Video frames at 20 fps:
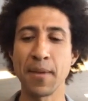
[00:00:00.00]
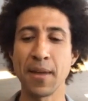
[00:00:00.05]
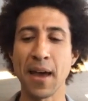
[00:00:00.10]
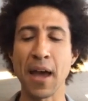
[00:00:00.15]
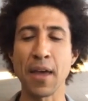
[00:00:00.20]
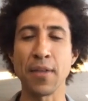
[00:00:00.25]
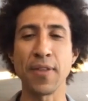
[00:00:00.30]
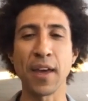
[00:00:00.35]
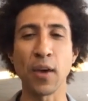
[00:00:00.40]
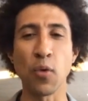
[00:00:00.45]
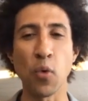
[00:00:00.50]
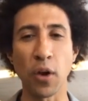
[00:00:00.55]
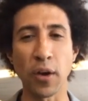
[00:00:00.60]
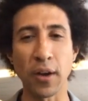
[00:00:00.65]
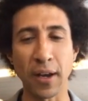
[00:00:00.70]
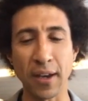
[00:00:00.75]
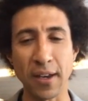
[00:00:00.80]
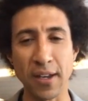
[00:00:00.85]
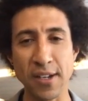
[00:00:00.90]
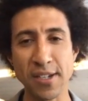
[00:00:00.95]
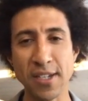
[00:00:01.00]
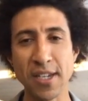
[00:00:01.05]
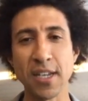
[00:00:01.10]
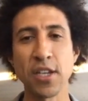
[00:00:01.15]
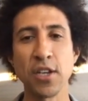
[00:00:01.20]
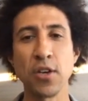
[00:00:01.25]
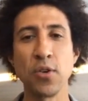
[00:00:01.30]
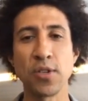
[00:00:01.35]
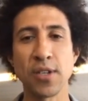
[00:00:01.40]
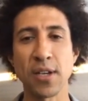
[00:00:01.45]
I think we're going to
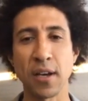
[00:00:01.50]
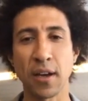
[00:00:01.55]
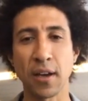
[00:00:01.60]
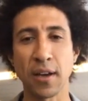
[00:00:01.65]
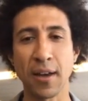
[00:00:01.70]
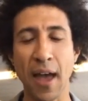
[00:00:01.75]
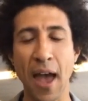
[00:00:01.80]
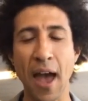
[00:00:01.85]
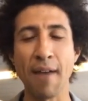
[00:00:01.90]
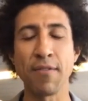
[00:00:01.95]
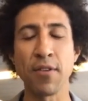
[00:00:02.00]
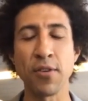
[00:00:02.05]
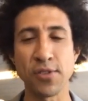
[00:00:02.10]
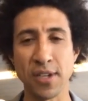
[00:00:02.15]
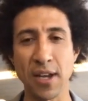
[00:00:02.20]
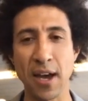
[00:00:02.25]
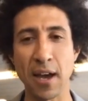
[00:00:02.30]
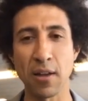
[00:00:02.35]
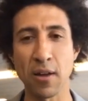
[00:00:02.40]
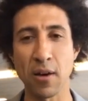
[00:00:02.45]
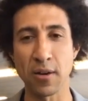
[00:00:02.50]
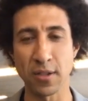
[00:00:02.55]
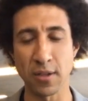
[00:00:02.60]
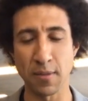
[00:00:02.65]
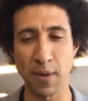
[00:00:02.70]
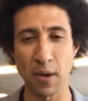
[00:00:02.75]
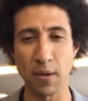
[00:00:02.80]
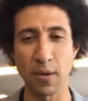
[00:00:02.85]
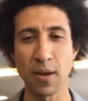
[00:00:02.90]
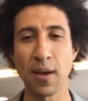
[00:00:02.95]
continue to have those dialogues
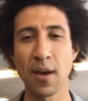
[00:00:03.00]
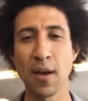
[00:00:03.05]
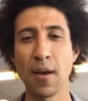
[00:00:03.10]
about